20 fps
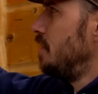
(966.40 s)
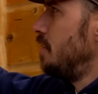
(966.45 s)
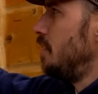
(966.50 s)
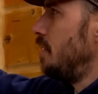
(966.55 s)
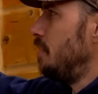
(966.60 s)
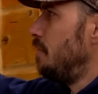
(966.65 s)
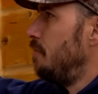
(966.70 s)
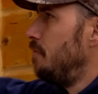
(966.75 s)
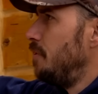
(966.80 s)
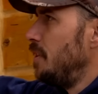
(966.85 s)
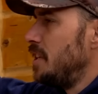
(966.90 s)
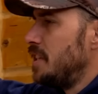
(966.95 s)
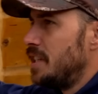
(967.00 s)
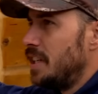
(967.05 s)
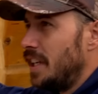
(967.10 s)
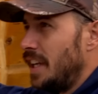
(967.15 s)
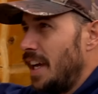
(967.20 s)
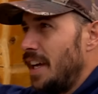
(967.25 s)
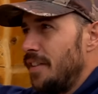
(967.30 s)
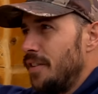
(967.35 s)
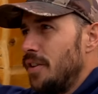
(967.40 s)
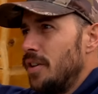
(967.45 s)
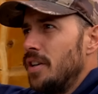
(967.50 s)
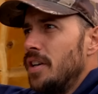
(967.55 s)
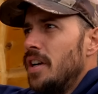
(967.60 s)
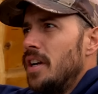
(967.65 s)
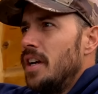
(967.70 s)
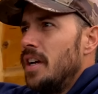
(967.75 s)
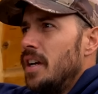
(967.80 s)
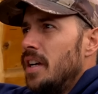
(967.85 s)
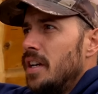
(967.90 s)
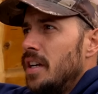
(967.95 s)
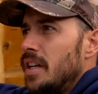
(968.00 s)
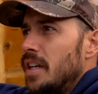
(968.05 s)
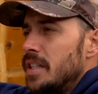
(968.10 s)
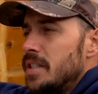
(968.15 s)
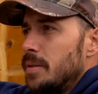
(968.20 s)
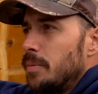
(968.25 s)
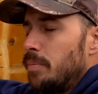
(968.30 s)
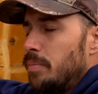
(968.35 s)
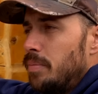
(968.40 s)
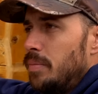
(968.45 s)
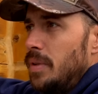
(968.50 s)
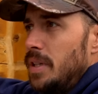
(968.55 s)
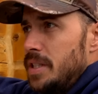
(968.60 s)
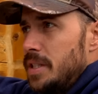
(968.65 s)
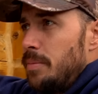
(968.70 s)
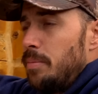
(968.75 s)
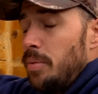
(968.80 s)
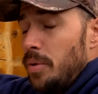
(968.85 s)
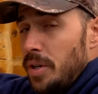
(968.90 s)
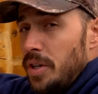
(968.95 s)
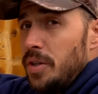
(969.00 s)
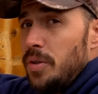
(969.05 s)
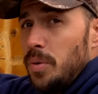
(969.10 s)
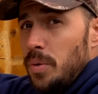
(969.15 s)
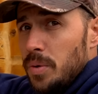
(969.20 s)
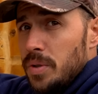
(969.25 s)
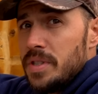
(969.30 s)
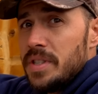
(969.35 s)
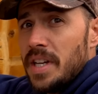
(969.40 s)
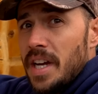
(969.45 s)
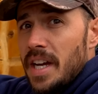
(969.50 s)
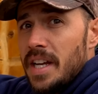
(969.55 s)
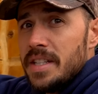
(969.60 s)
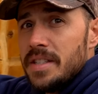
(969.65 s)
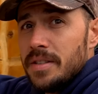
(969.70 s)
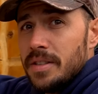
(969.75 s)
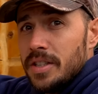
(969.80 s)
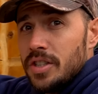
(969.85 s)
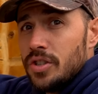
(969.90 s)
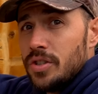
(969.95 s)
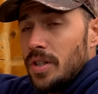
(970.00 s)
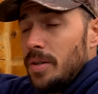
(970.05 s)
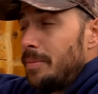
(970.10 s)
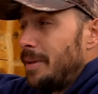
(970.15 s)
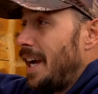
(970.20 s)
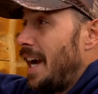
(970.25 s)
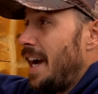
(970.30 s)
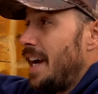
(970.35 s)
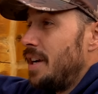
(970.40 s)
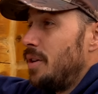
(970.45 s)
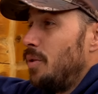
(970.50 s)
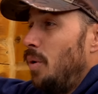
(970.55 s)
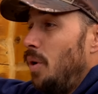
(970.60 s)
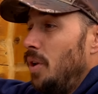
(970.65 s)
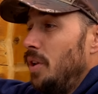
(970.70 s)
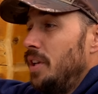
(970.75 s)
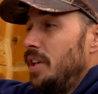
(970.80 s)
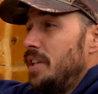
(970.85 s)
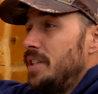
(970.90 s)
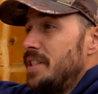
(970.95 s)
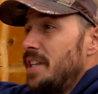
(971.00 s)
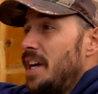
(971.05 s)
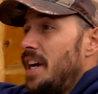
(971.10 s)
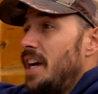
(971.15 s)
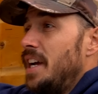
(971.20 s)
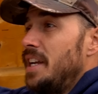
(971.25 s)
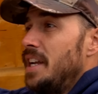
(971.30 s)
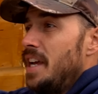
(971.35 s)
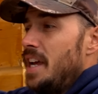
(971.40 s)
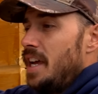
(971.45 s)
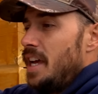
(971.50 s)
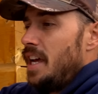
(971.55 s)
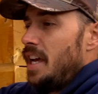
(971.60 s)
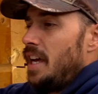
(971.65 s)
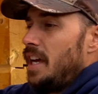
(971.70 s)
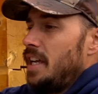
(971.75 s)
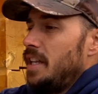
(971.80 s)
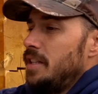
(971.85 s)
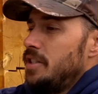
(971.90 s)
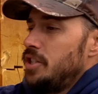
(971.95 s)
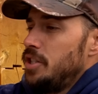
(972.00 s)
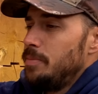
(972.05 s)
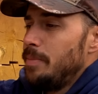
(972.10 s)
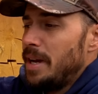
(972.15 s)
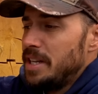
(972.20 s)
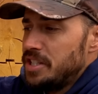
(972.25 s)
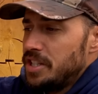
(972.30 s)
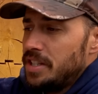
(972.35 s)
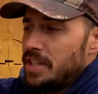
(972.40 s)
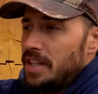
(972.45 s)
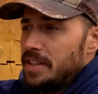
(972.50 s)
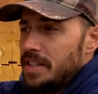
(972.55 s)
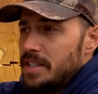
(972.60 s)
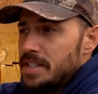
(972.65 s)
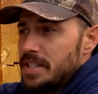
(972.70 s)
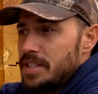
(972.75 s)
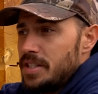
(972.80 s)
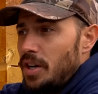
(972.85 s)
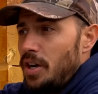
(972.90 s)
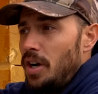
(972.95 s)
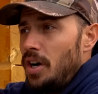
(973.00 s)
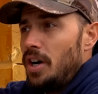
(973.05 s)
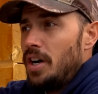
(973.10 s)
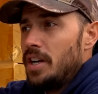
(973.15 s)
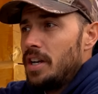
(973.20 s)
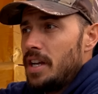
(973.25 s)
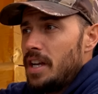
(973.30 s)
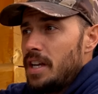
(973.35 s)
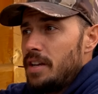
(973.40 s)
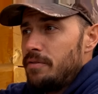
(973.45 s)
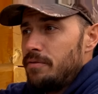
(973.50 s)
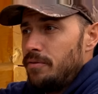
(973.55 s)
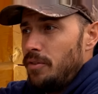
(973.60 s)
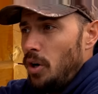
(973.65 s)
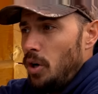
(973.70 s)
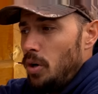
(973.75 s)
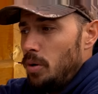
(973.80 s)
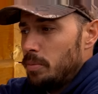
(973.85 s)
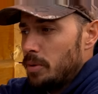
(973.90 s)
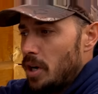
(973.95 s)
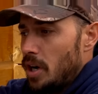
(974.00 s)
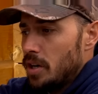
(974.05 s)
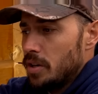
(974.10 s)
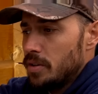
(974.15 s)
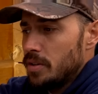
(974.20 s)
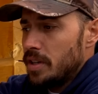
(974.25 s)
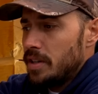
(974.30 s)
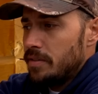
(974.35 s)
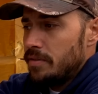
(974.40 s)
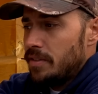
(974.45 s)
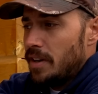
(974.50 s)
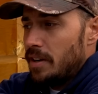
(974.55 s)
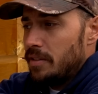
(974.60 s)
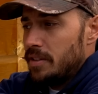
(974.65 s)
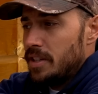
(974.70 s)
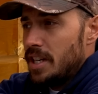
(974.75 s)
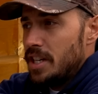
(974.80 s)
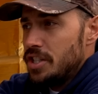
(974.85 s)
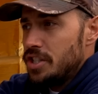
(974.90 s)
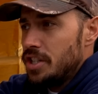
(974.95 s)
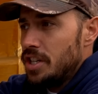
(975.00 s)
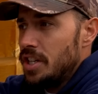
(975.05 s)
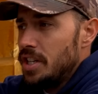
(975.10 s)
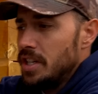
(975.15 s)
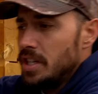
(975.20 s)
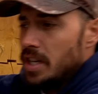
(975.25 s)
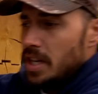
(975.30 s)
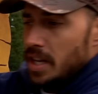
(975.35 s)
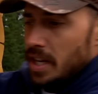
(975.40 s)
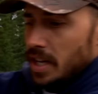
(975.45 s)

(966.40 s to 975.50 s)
So they fit together. It's a, it's a pretty cool design. It's an extremely high quality design. And she mentioned that this is on a foam concrete foundation,